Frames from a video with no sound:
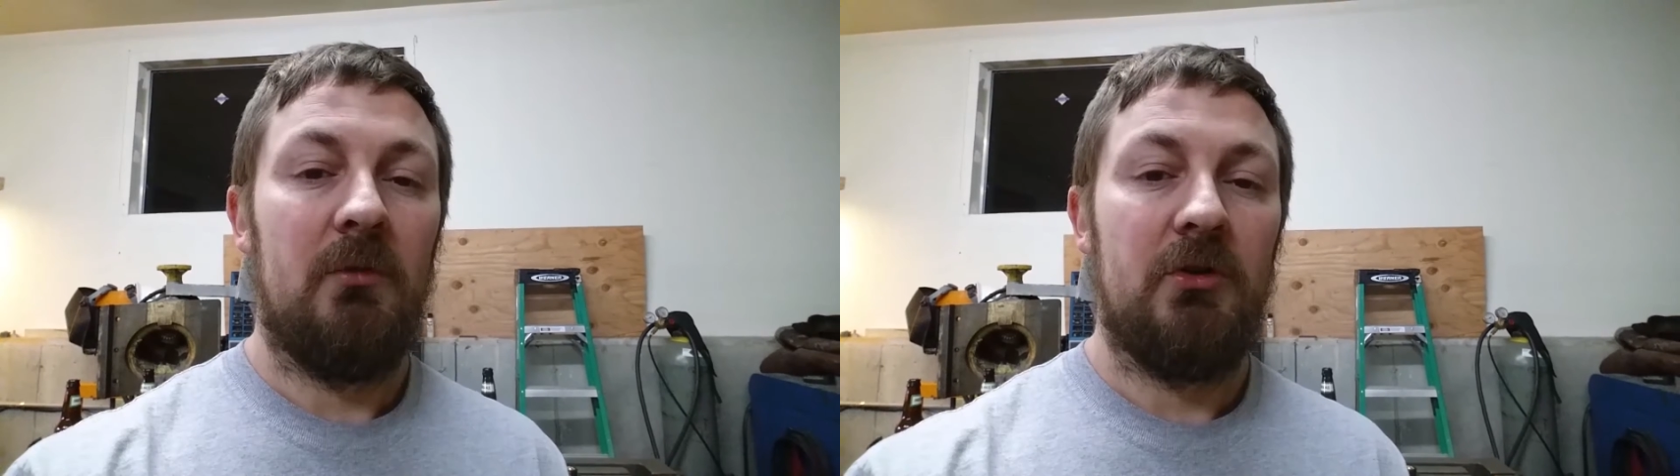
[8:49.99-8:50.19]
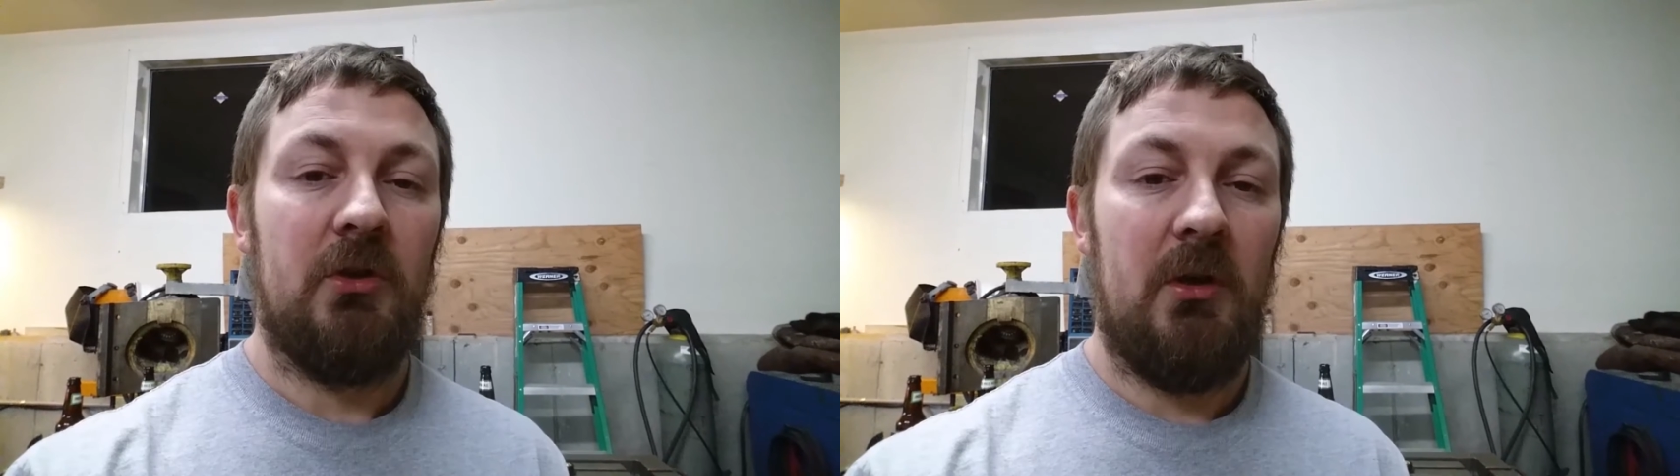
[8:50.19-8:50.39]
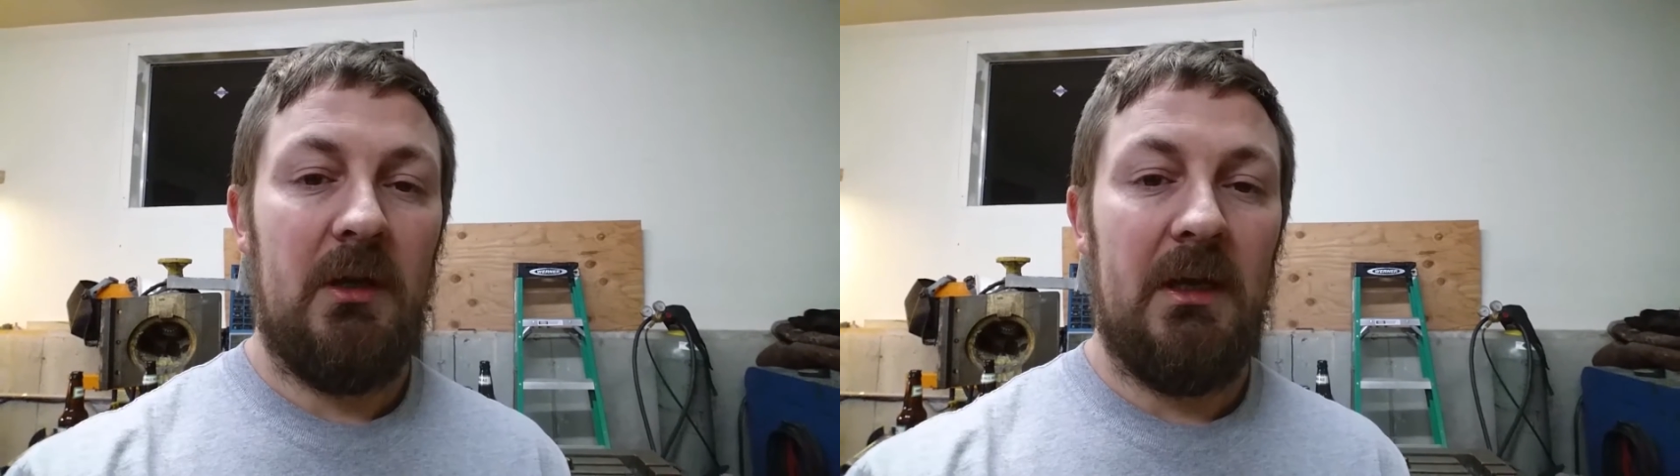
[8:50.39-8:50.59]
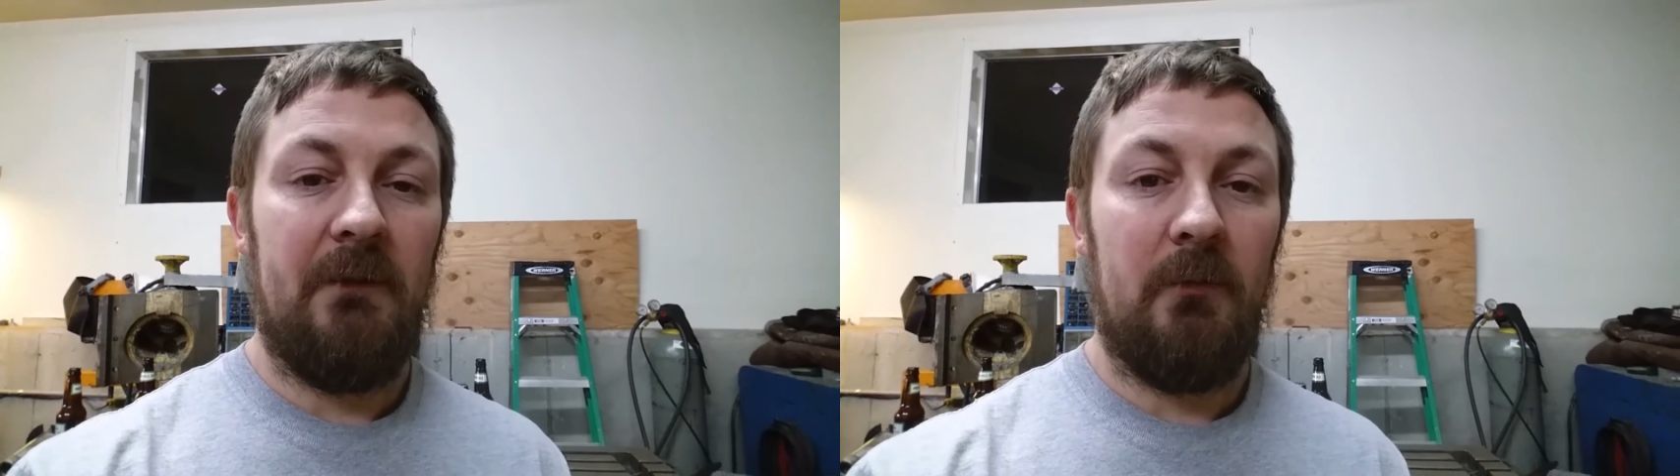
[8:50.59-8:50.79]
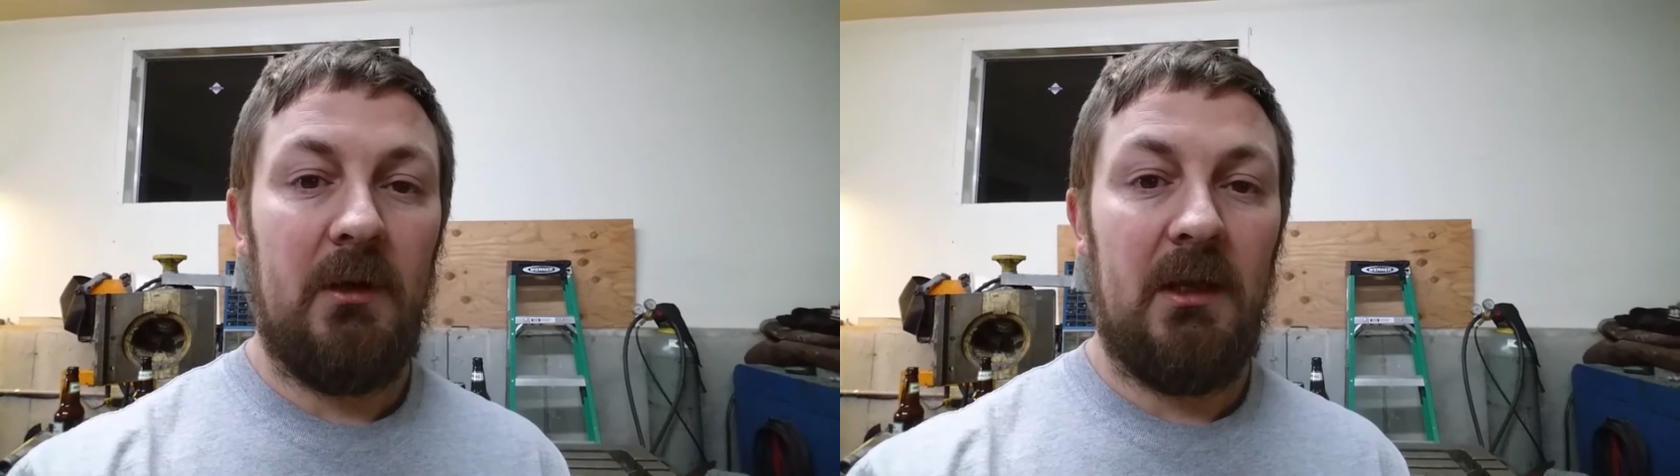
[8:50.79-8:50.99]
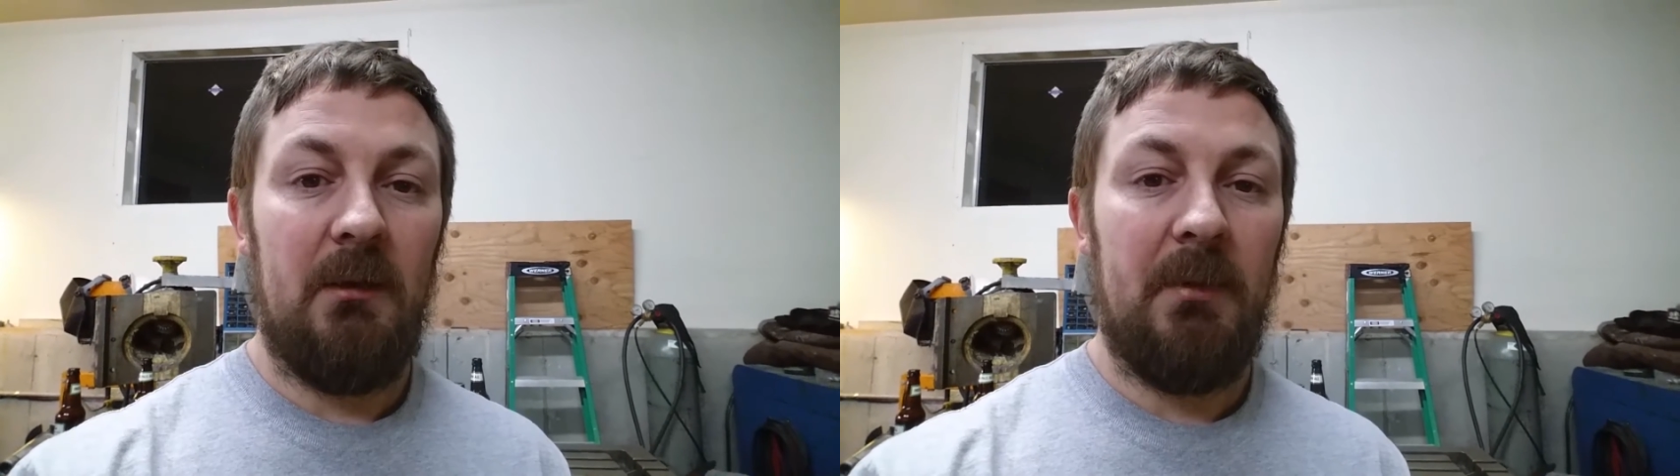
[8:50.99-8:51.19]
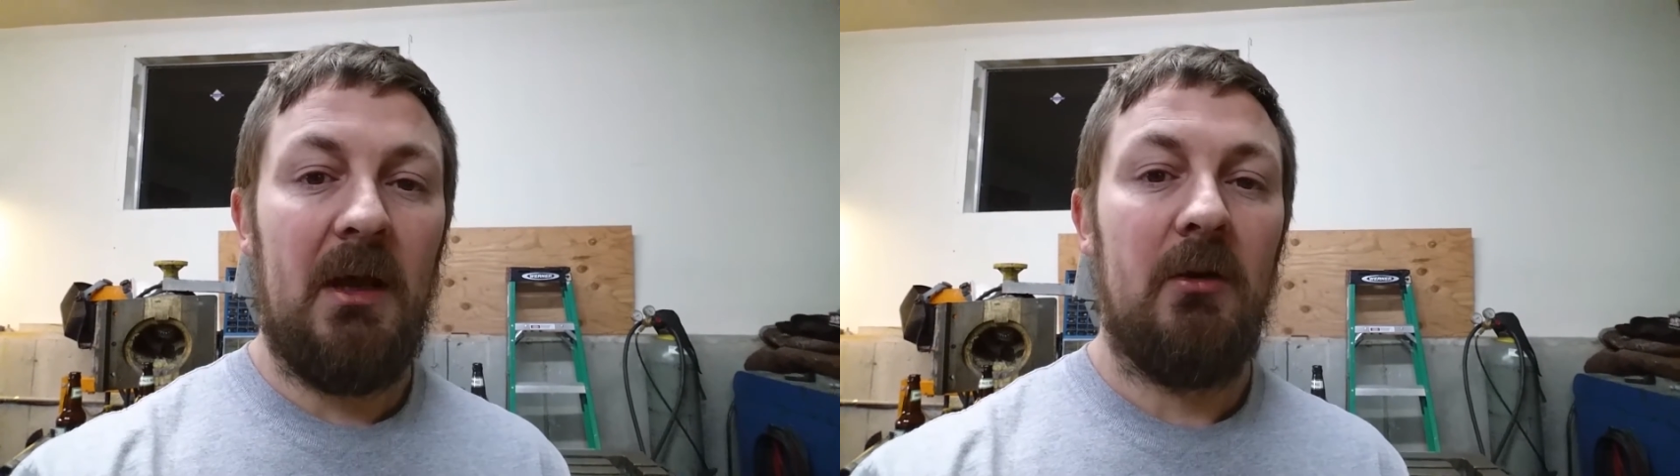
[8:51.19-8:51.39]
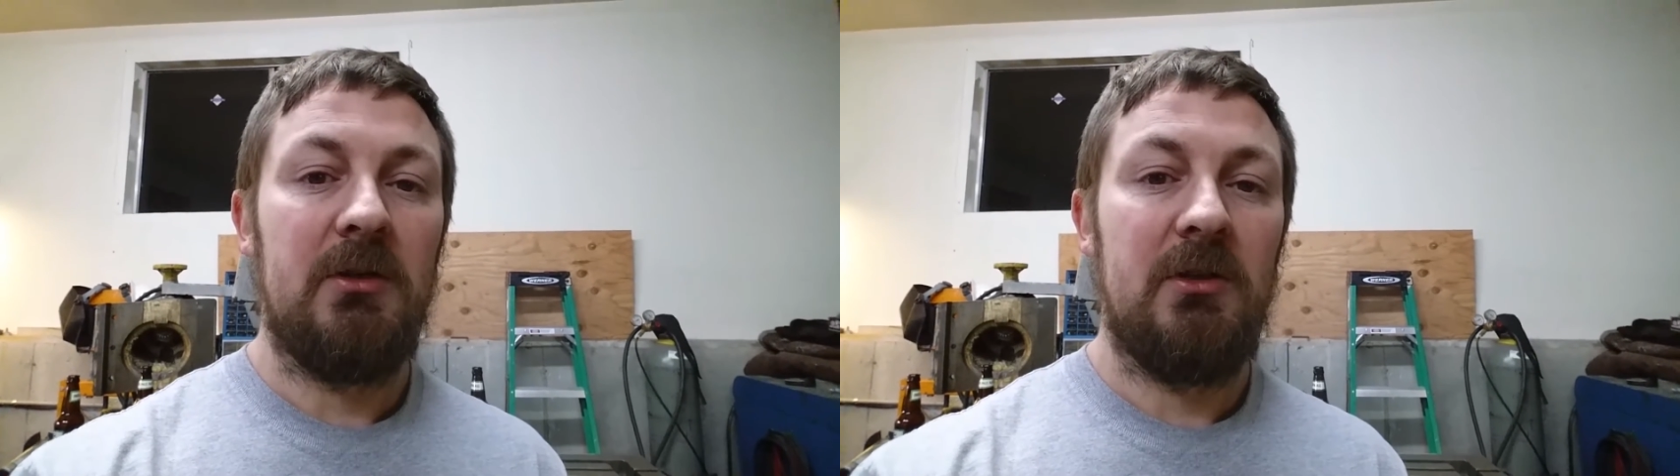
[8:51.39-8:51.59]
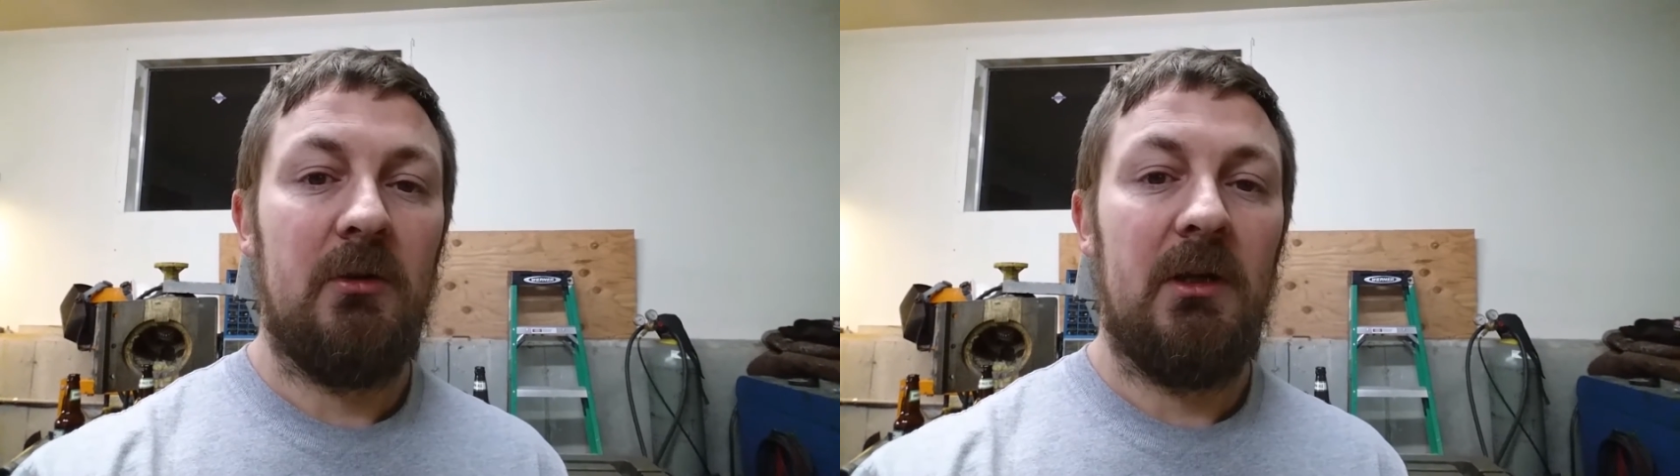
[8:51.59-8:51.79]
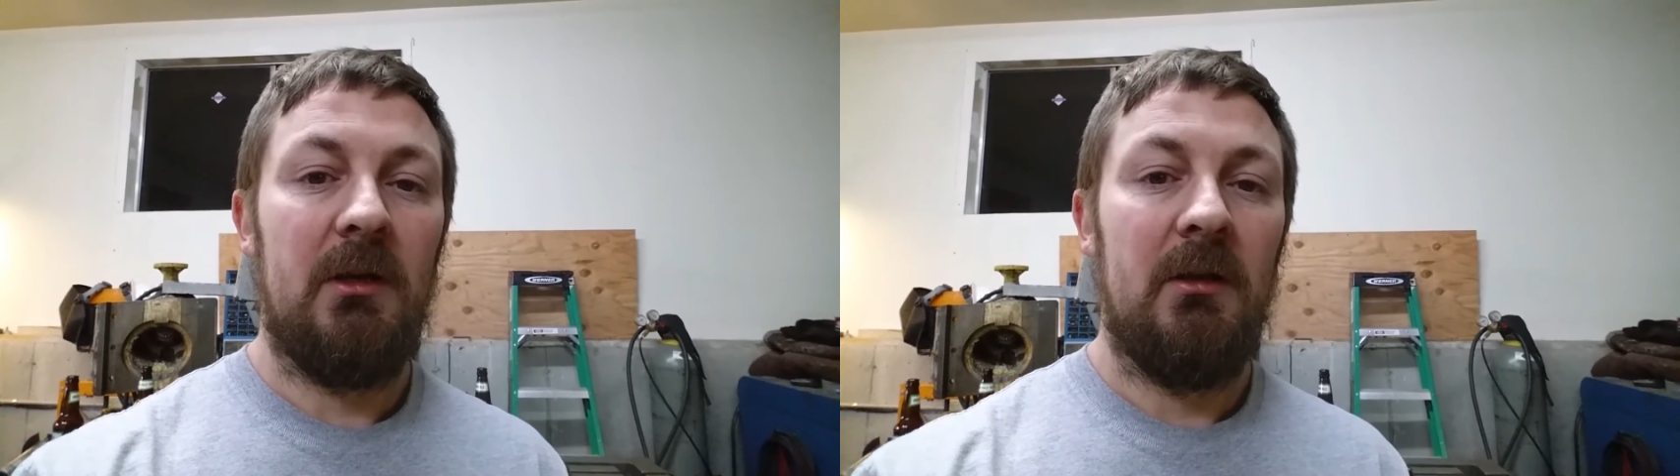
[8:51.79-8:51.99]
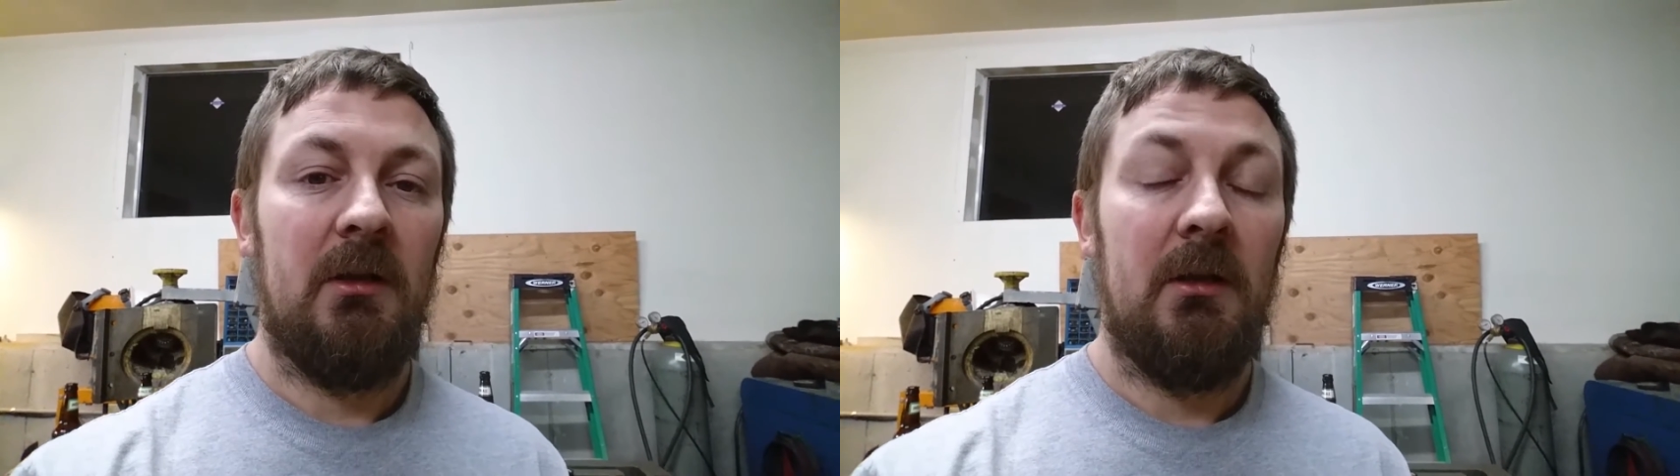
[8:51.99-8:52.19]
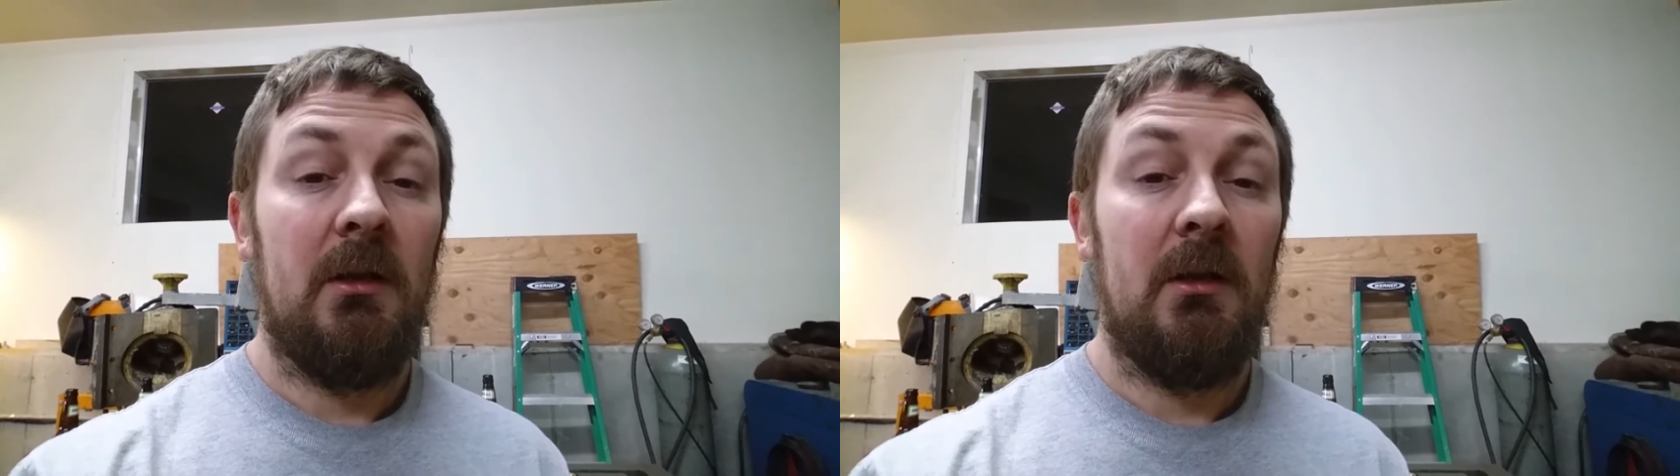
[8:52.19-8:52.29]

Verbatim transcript: will show you guys when I get power to it